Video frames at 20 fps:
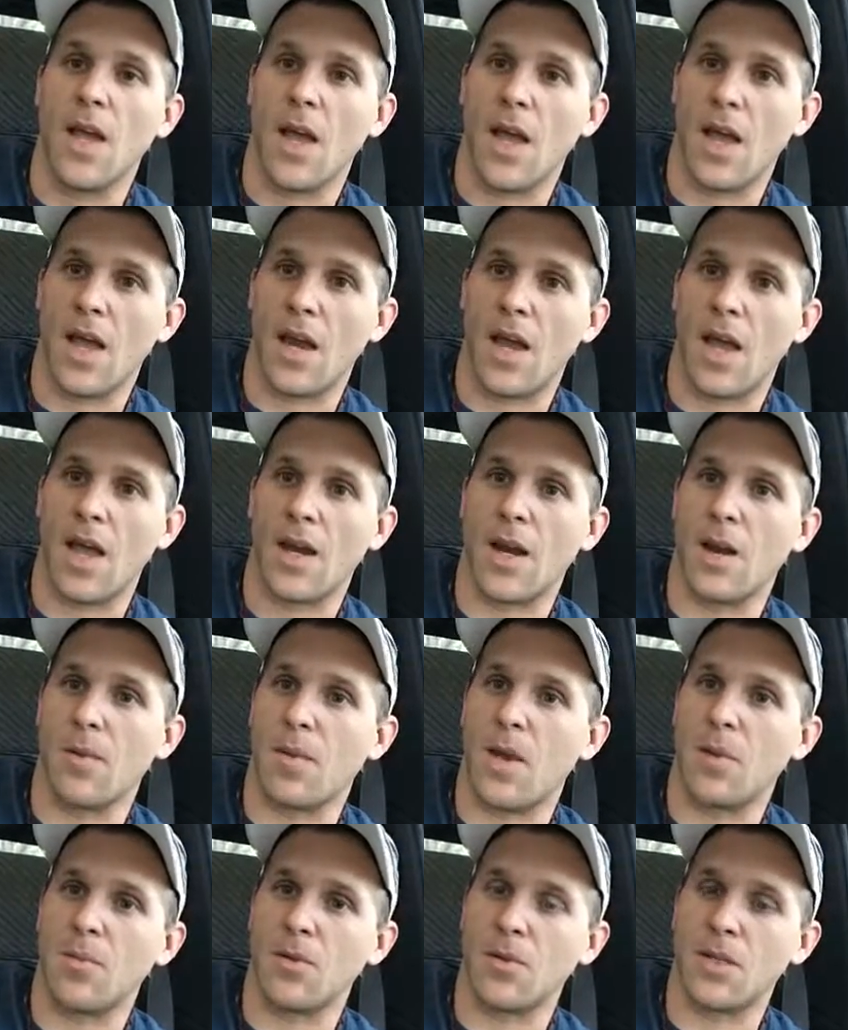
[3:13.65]
And, and
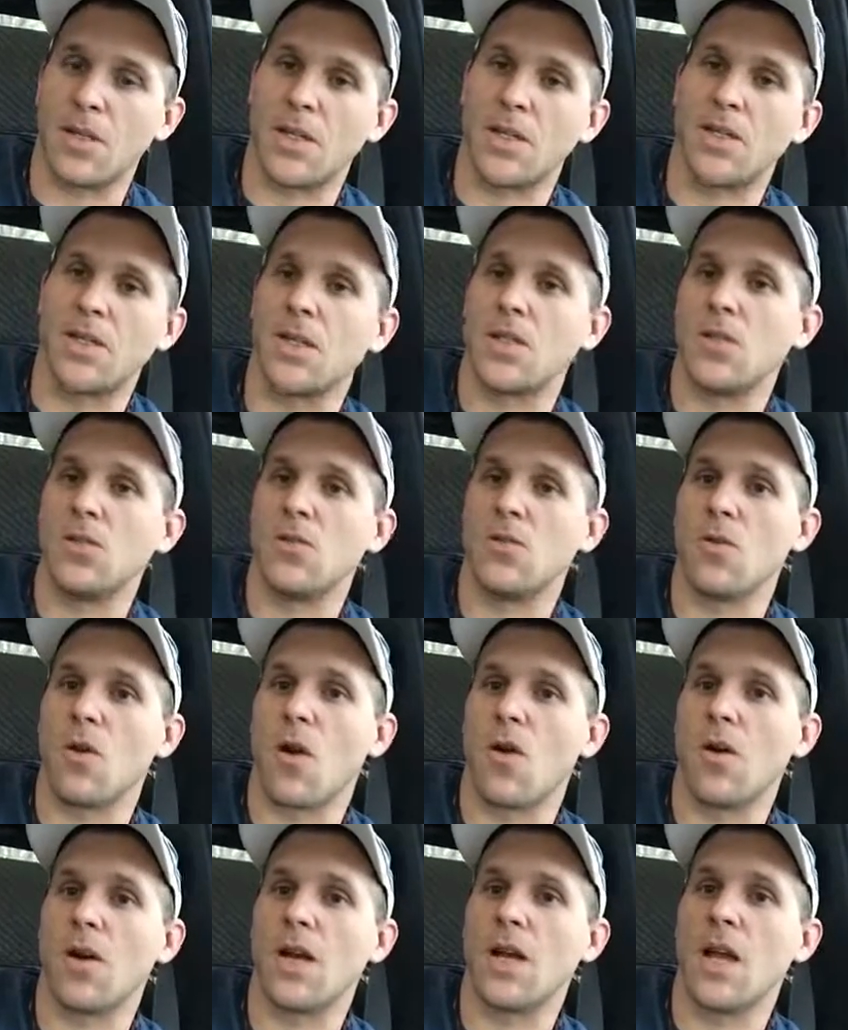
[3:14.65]
I'm able to continue
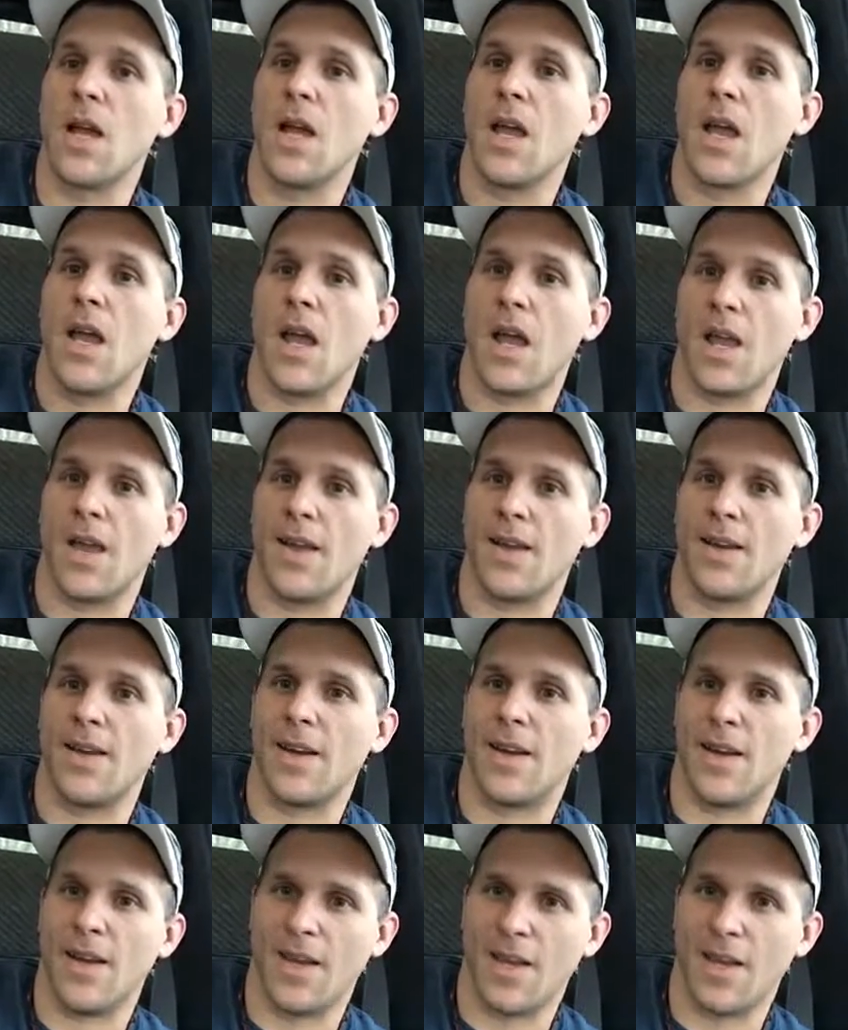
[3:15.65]
growing and uh,